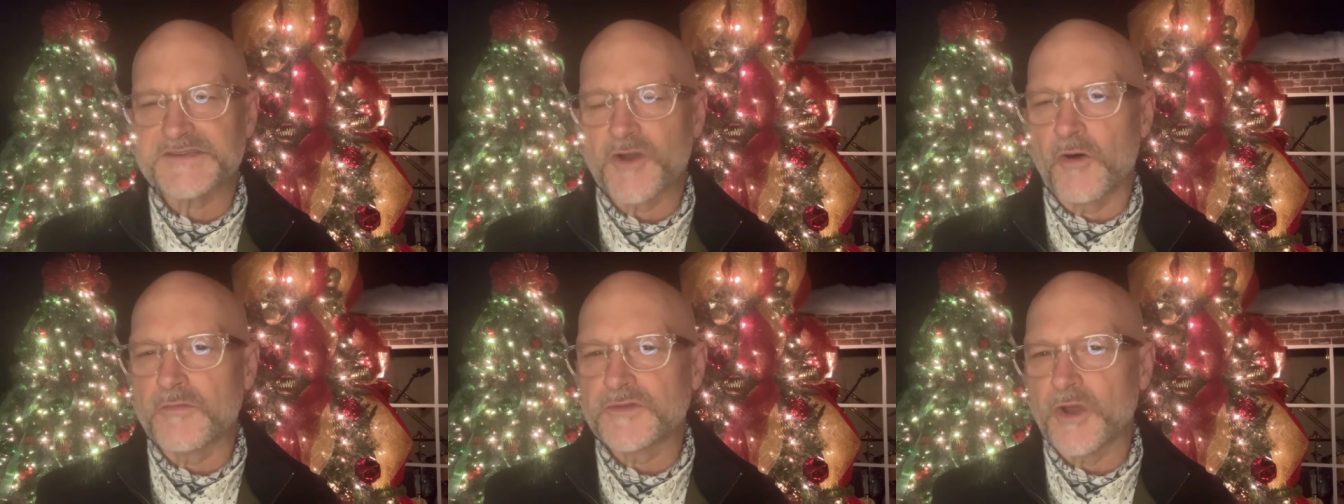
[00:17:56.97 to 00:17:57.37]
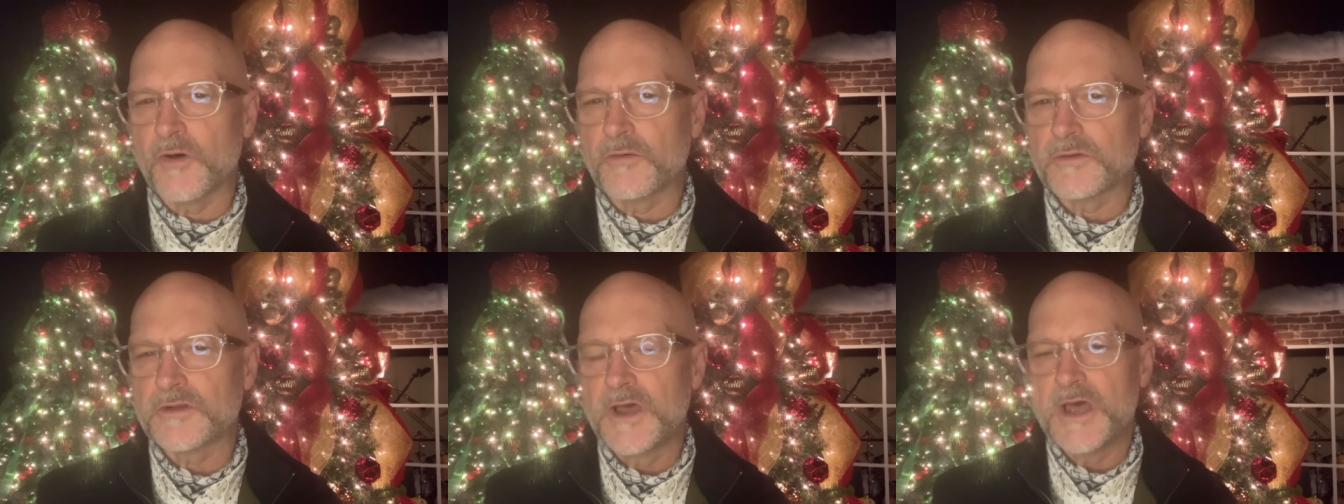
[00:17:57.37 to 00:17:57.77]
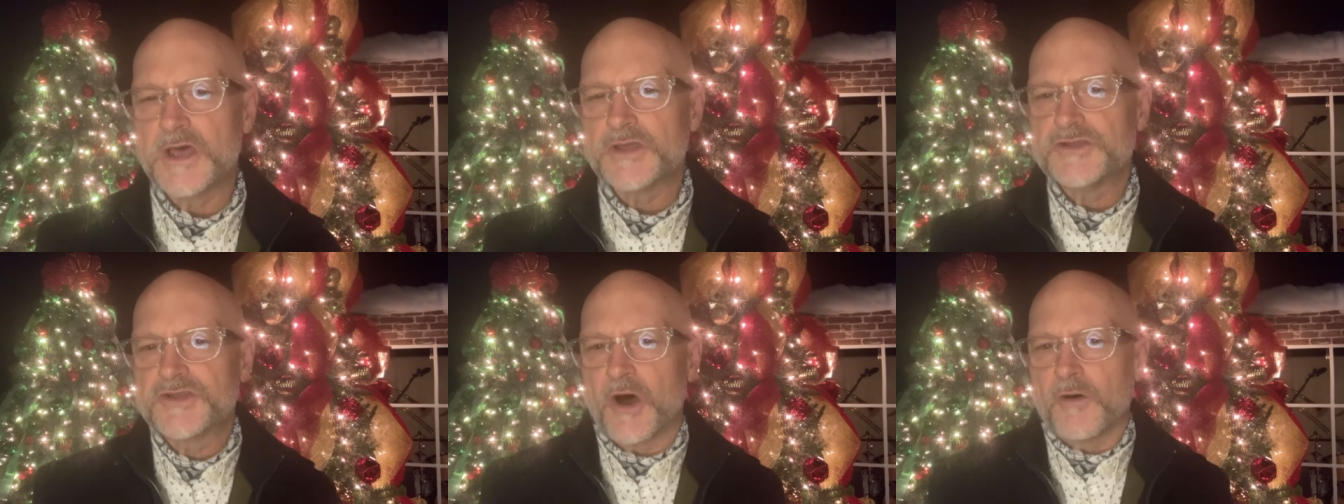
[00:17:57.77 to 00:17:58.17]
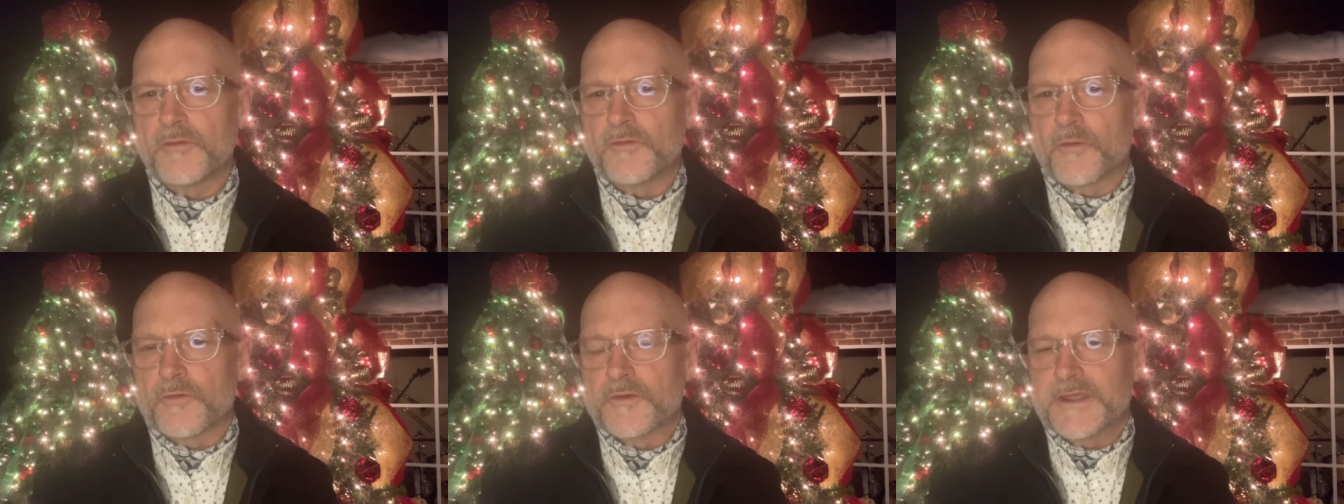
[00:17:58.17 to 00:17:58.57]
Don't, don't, don't
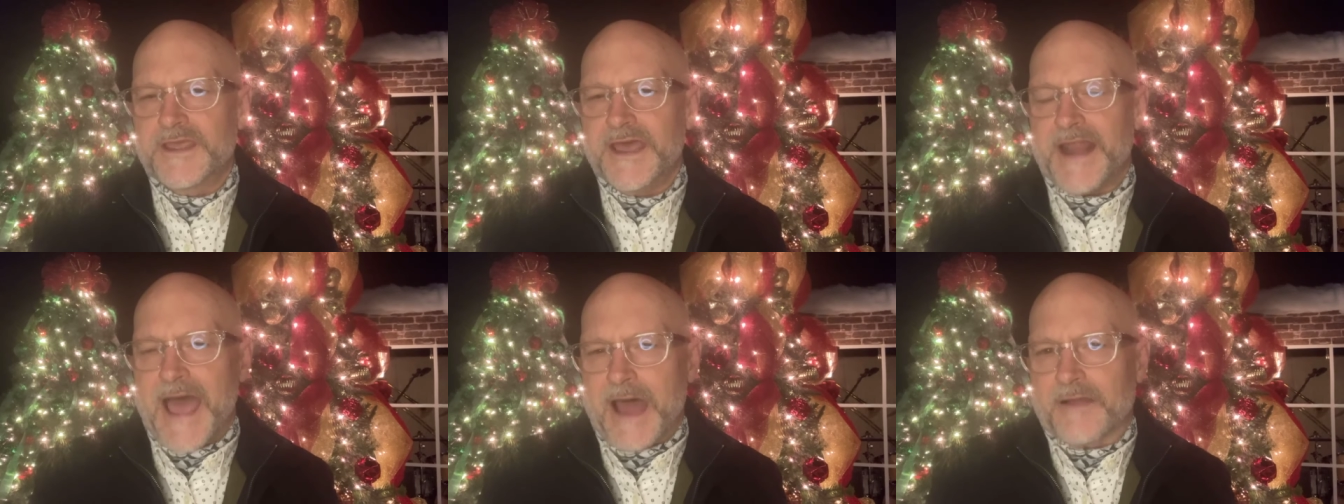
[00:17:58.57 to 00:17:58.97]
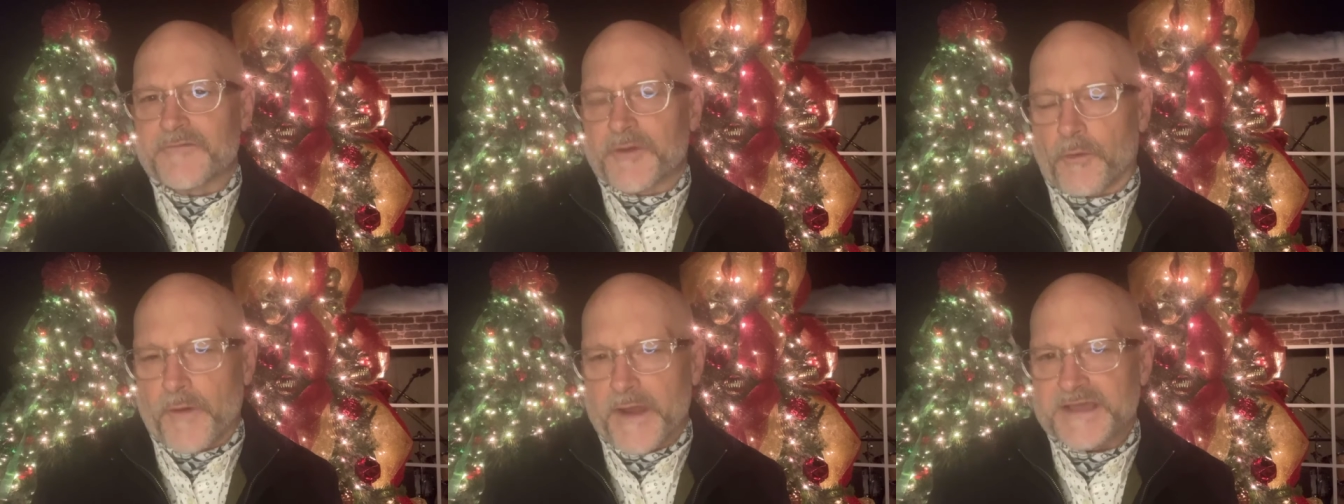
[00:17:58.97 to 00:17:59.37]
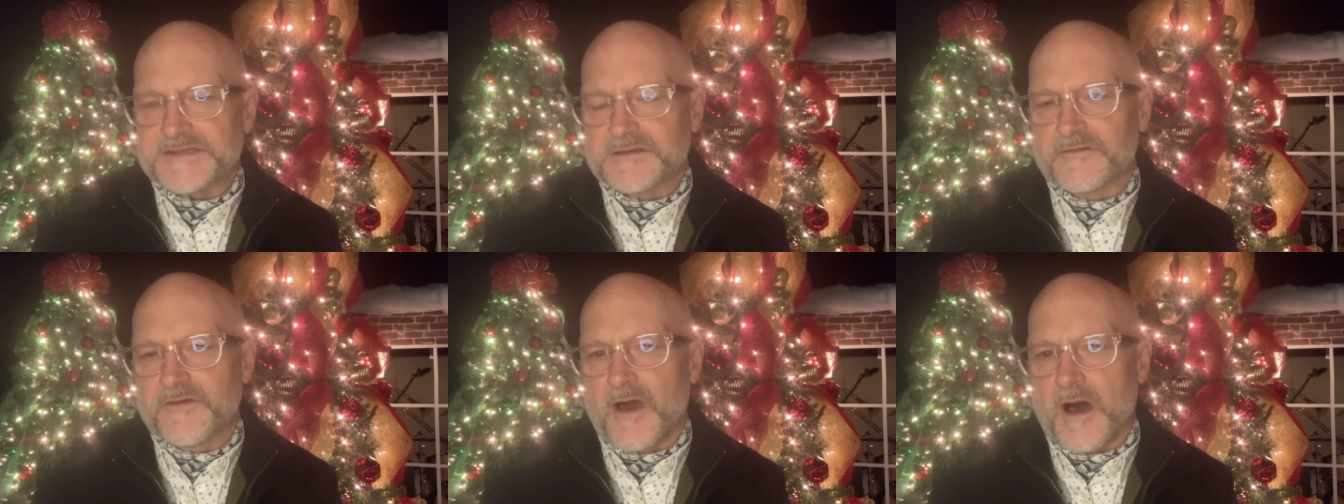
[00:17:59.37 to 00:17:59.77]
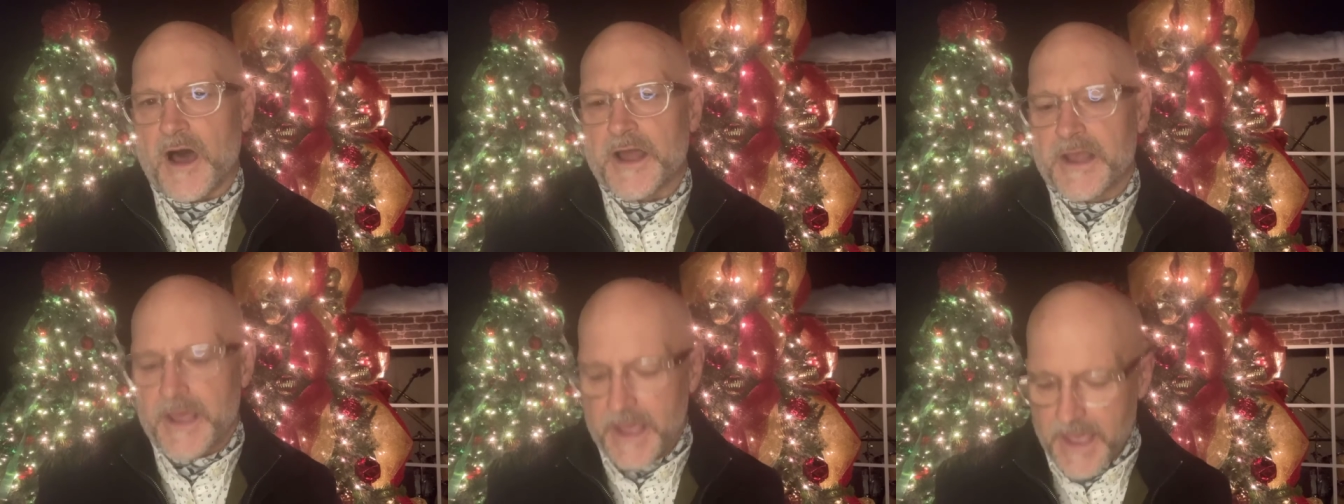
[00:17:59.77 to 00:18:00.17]
get out of the rest of God.